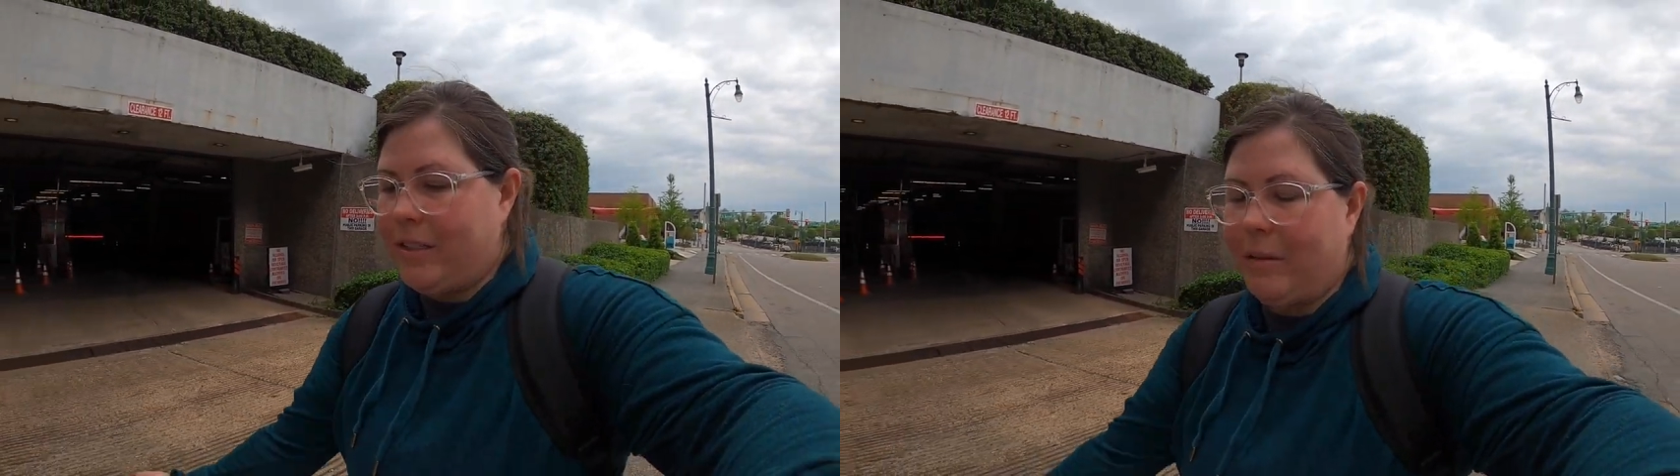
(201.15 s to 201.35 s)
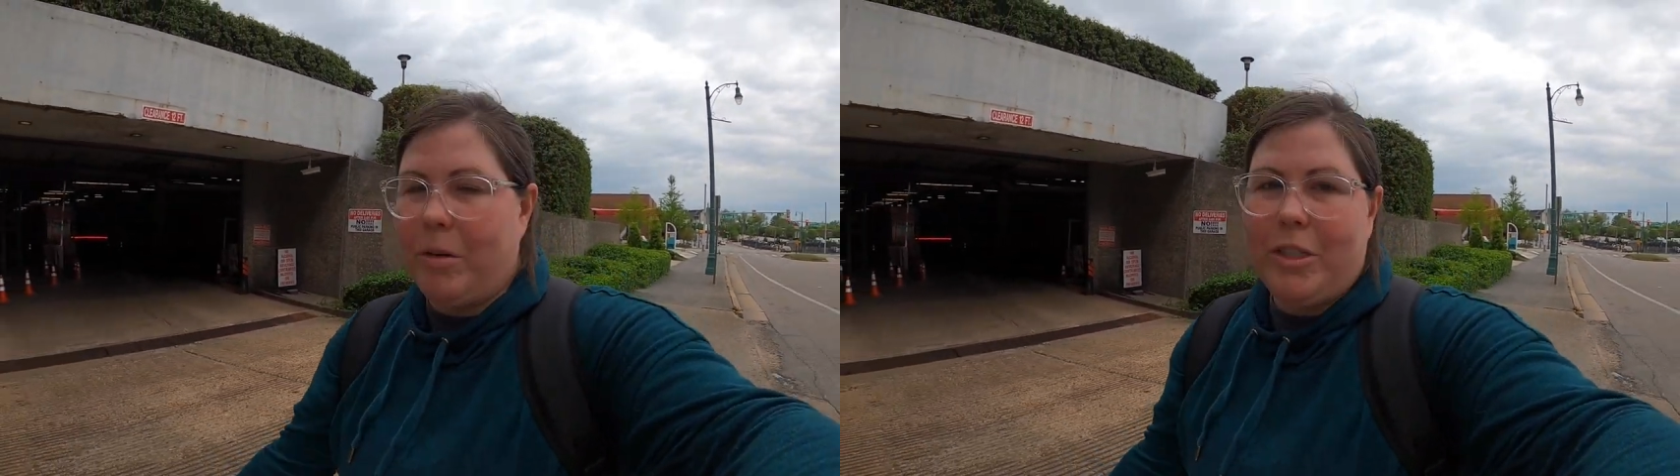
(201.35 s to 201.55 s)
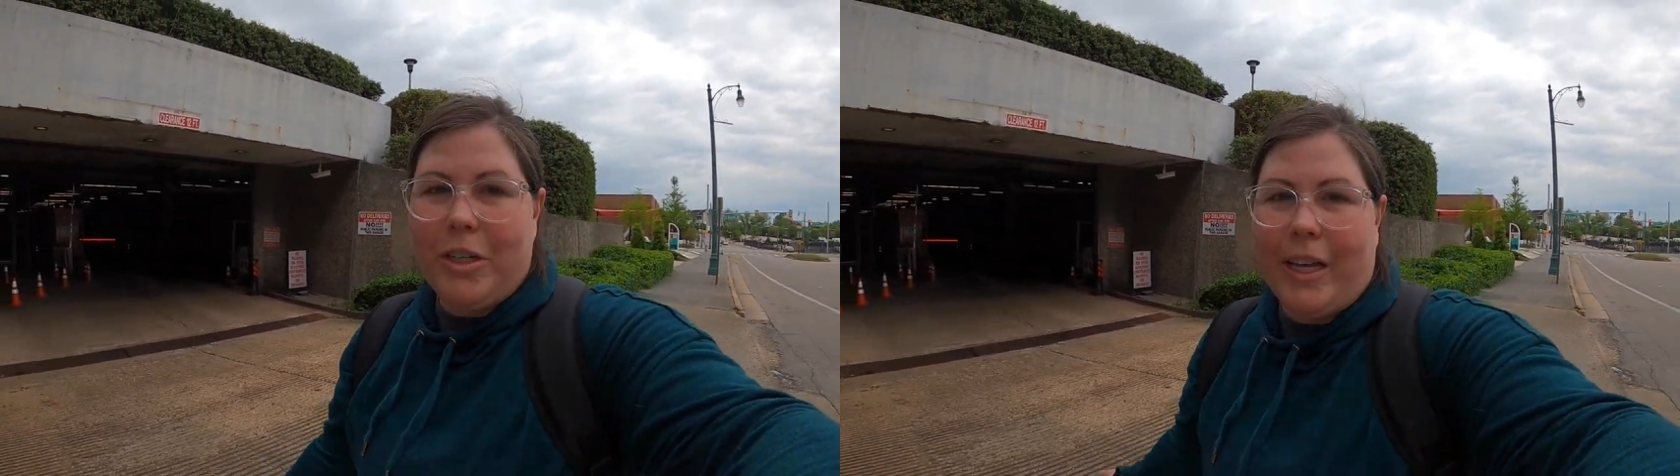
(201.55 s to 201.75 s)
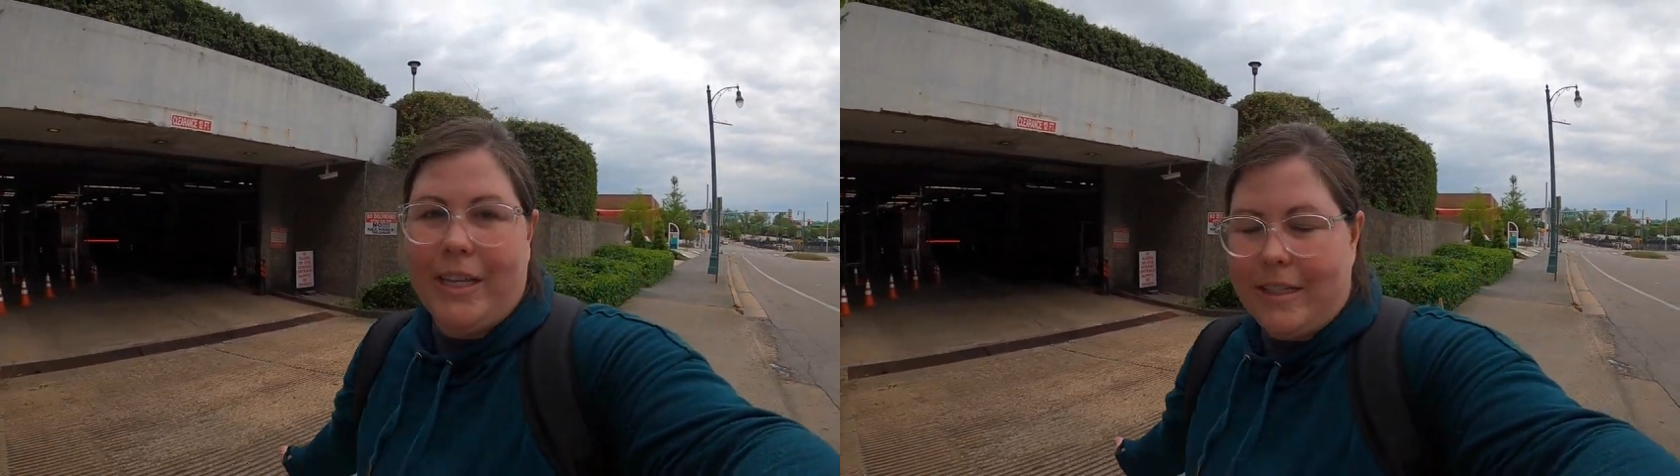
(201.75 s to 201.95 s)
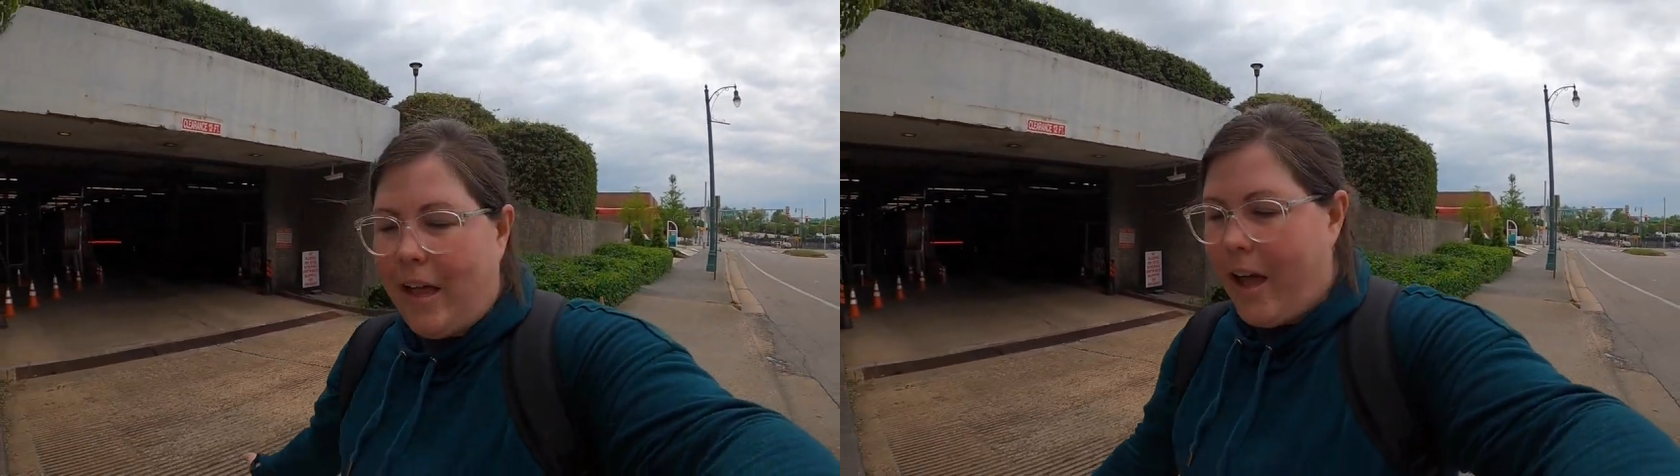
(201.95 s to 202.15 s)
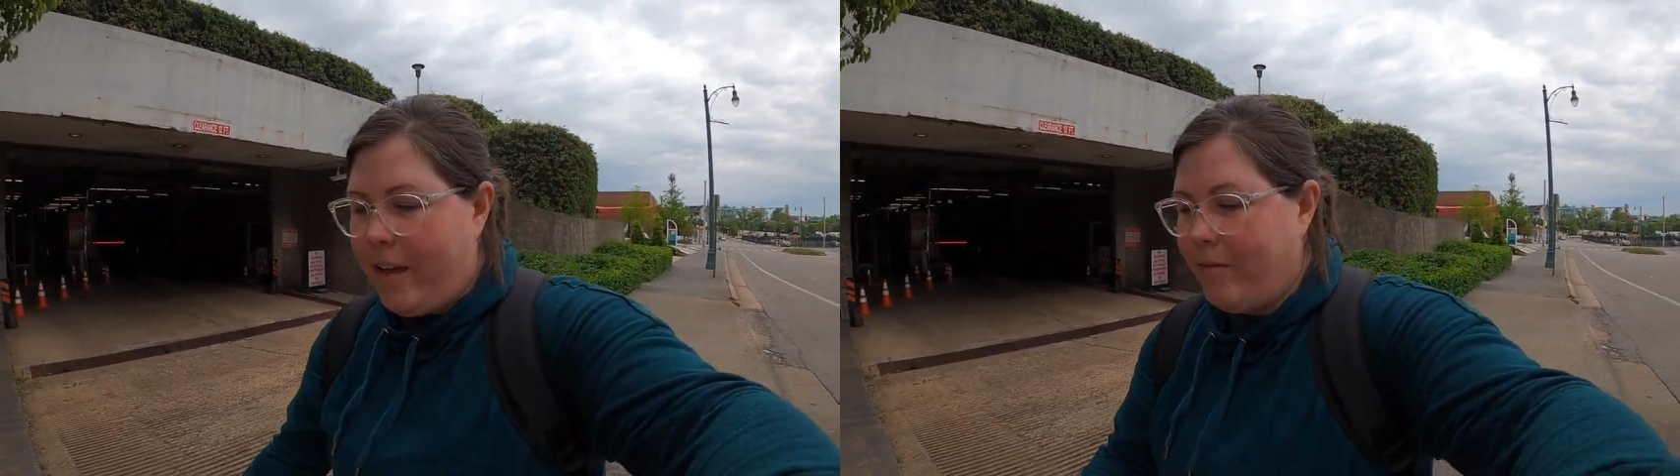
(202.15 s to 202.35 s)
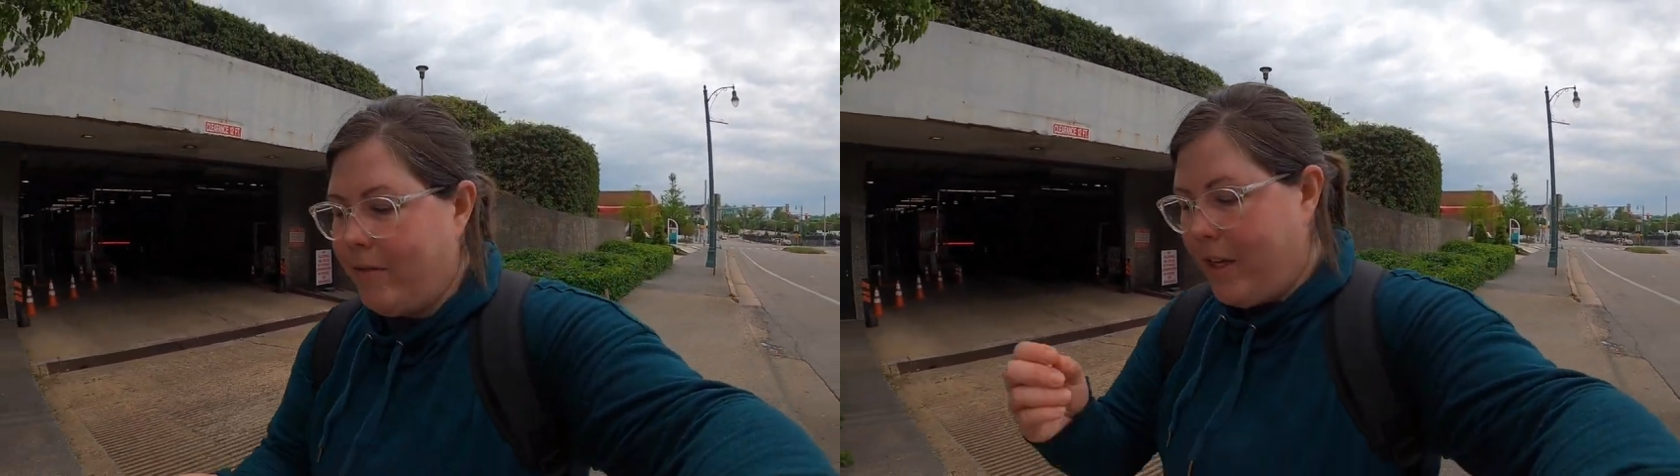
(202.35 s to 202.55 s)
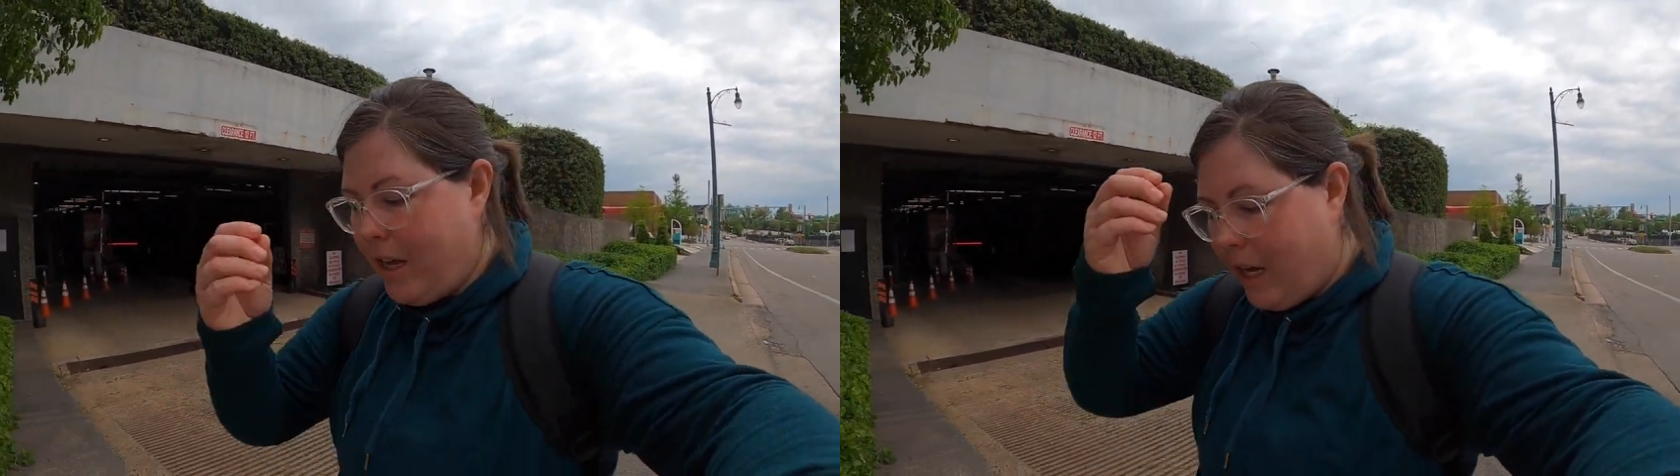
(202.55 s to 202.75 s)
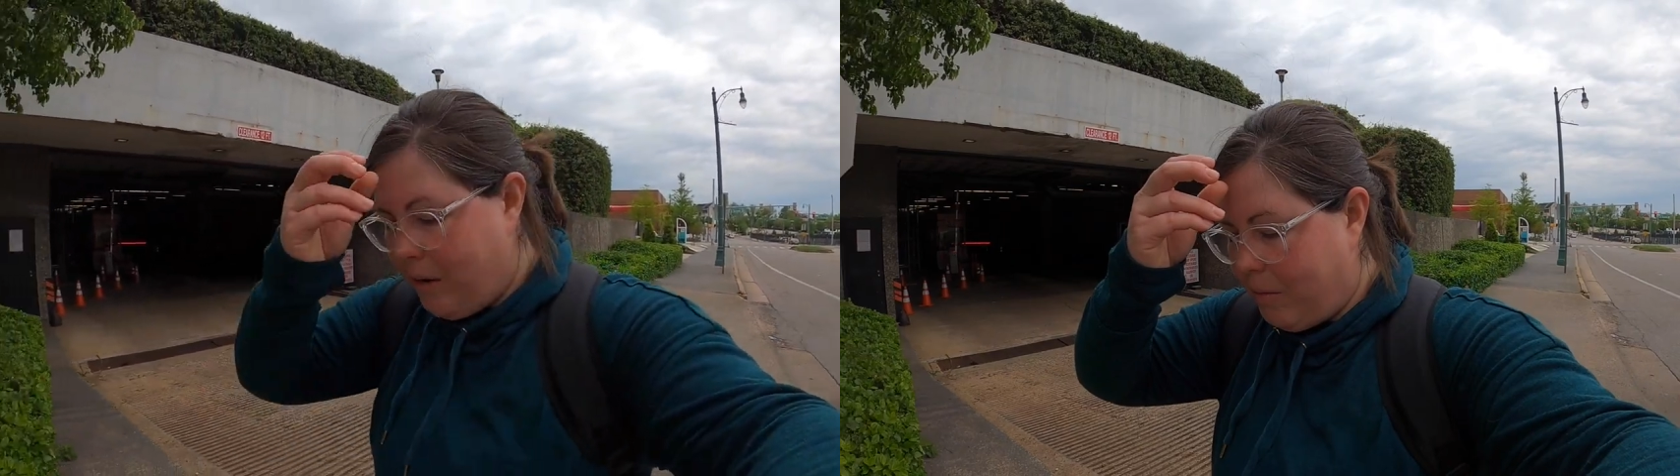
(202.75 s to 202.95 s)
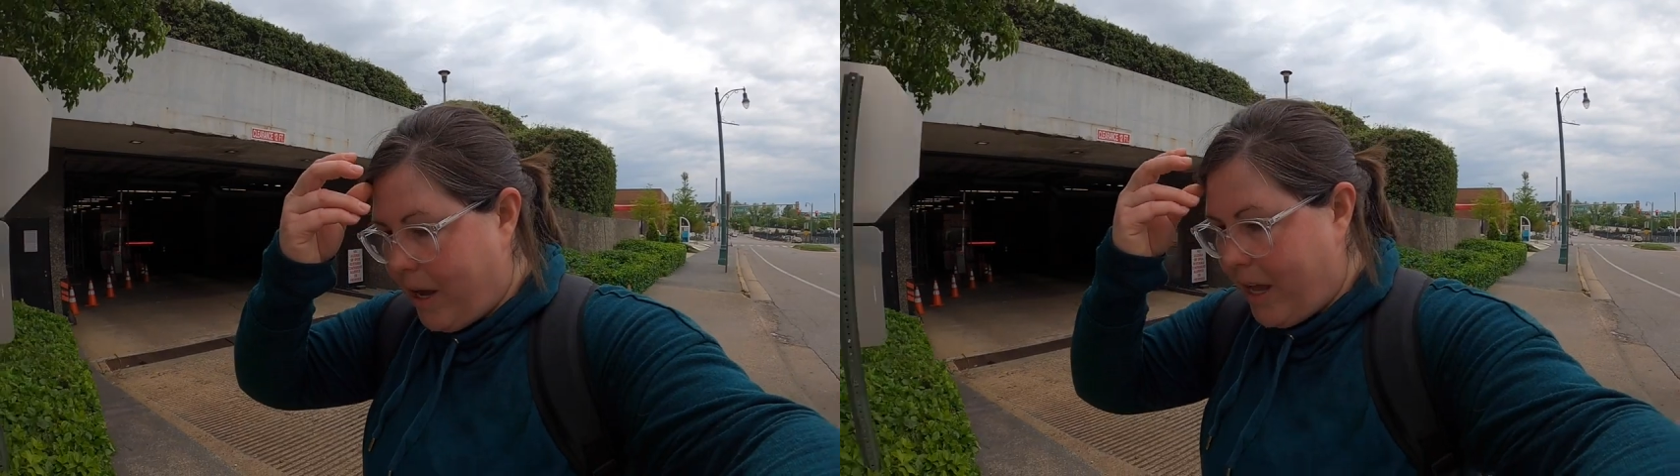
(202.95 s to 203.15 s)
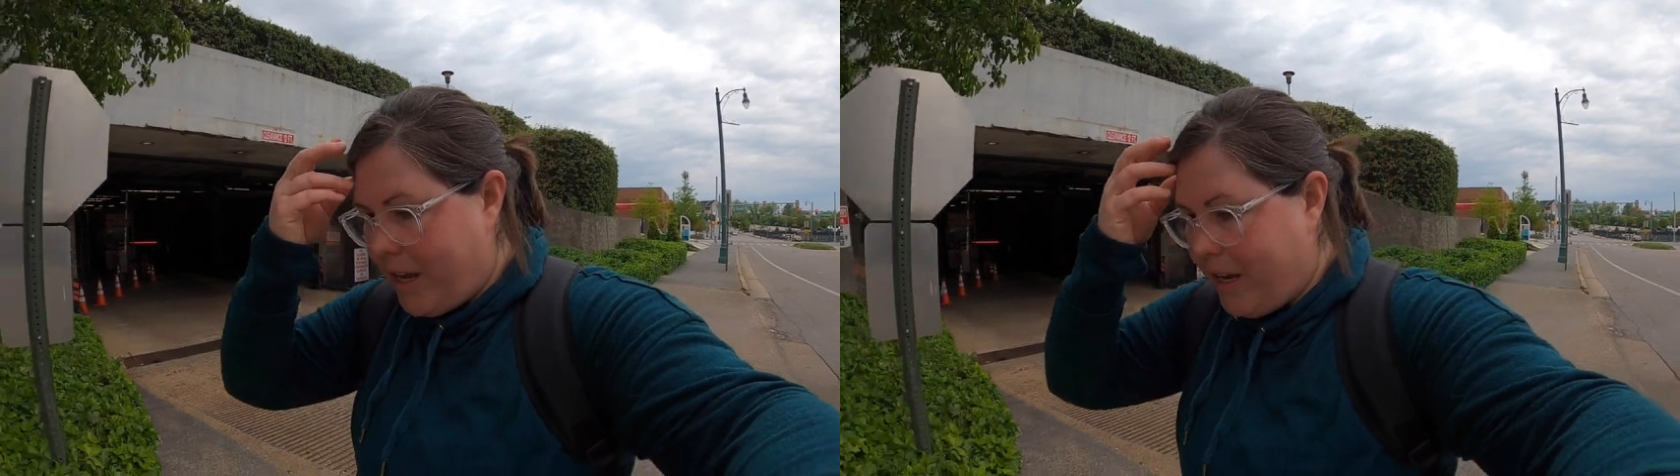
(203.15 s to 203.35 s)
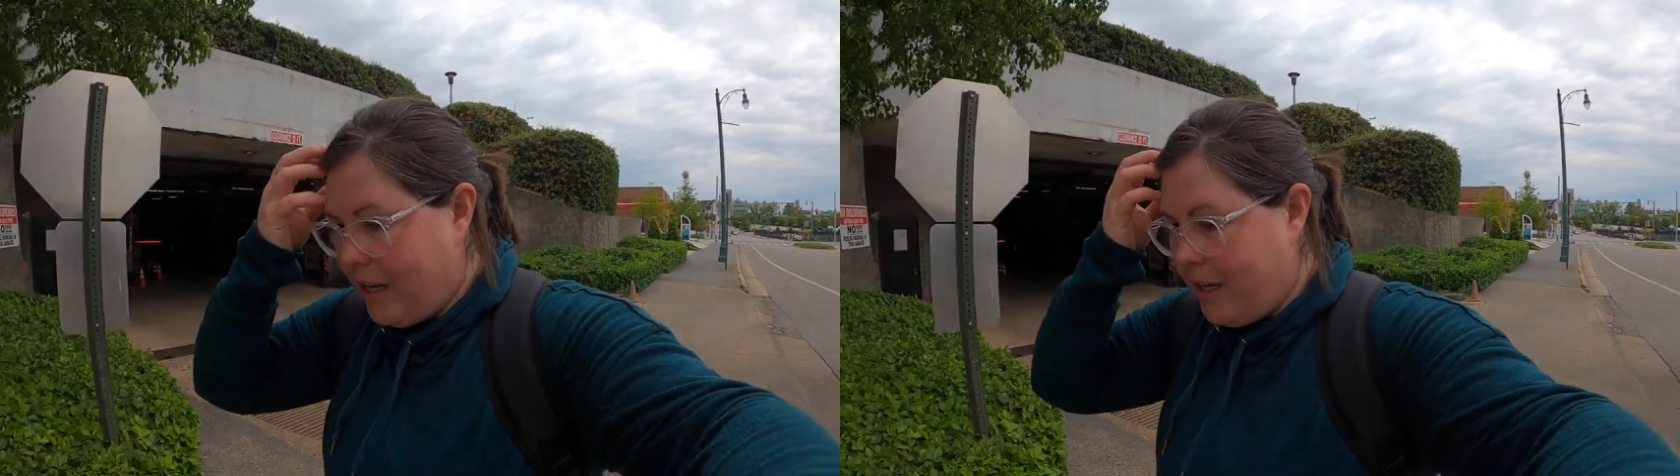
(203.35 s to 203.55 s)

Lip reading: someone took his life when